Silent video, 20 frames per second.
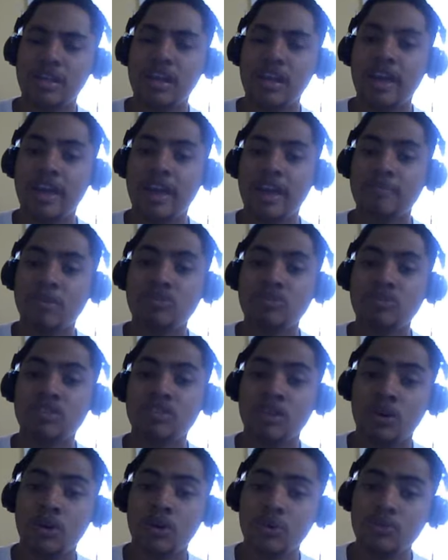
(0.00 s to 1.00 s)
And most of
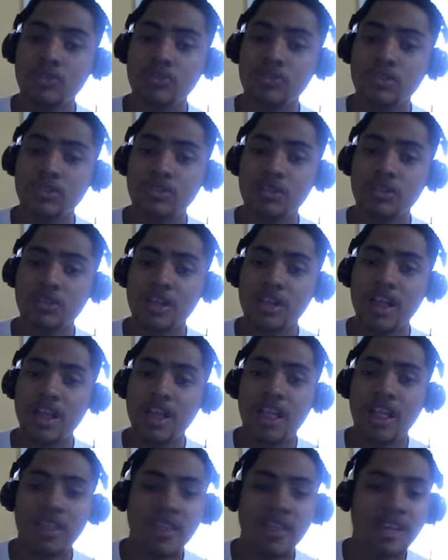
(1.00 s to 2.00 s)
those,
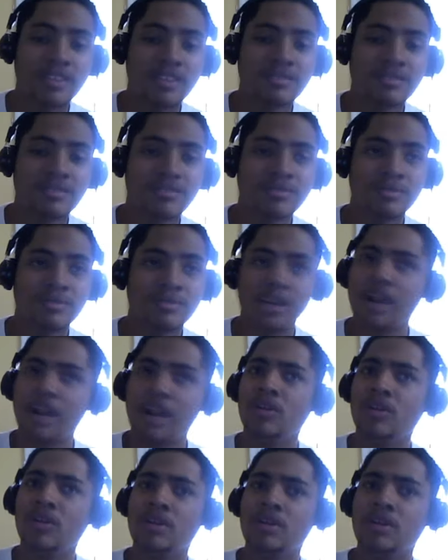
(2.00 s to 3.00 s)
not
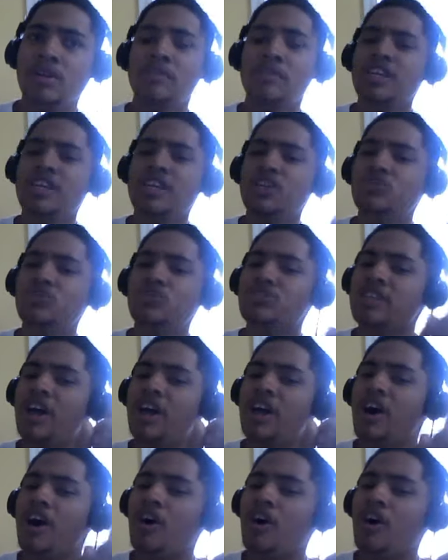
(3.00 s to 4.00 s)
all of them, but they usually
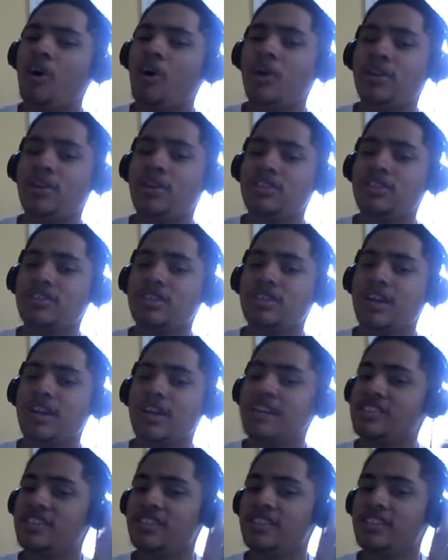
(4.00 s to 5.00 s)
aren't. Like I
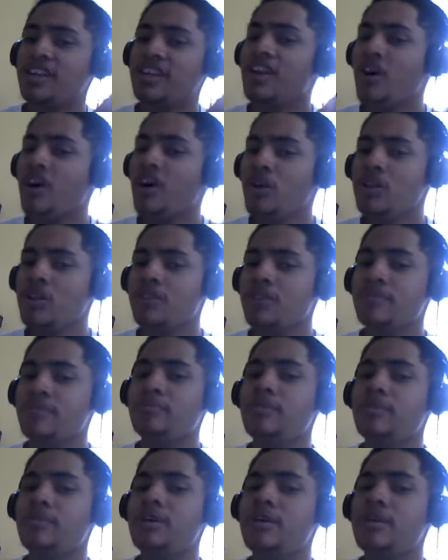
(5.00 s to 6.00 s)
said, not all of them,
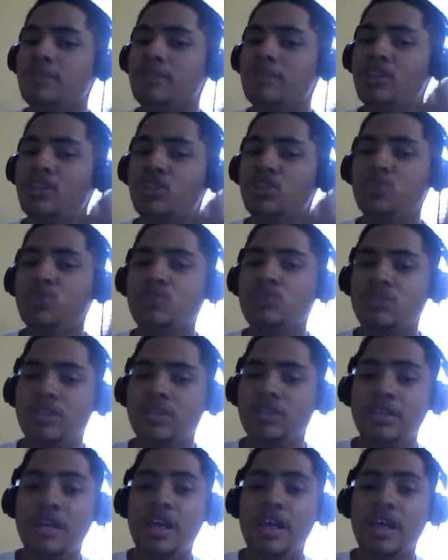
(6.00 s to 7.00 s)
but usually
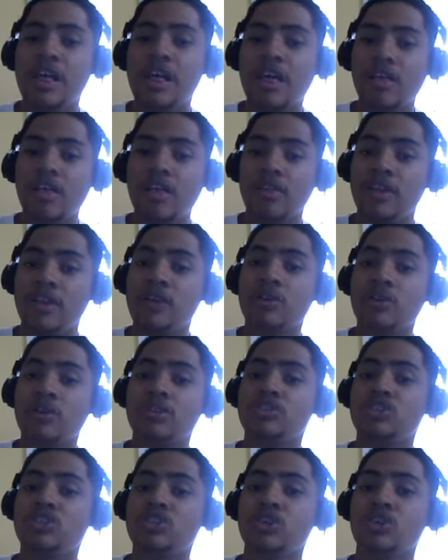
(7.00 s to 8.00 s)
they aren't
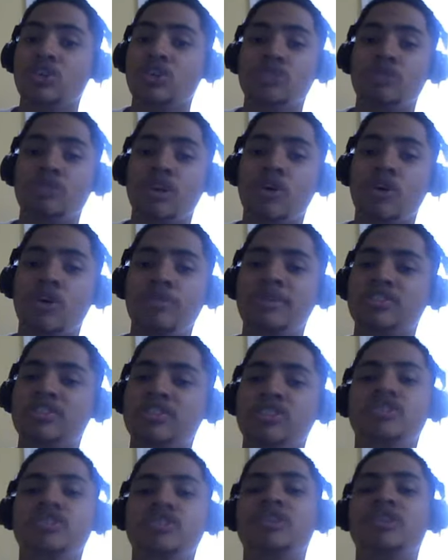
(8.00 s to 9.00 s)
churches with a whole bunch of
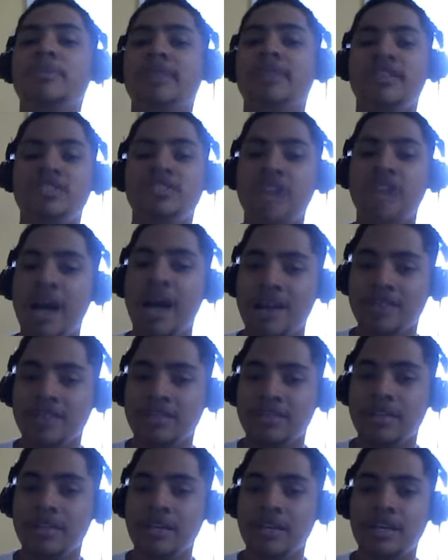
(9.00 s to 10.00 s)
jumping and jiving
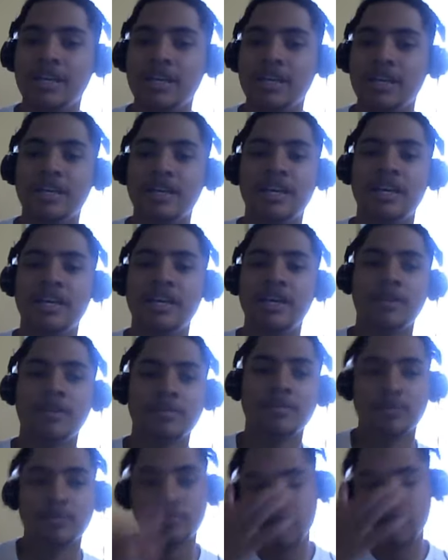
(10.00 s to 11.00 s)
and
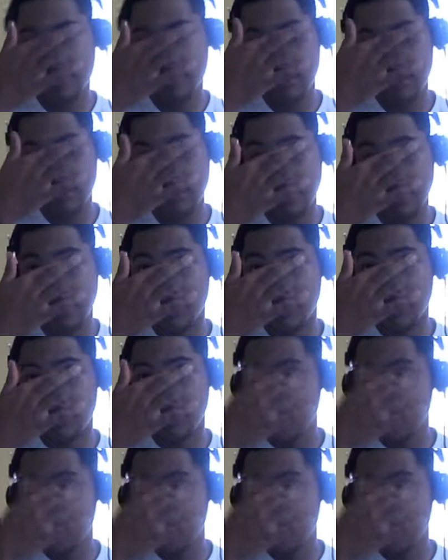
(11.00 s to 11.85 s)
new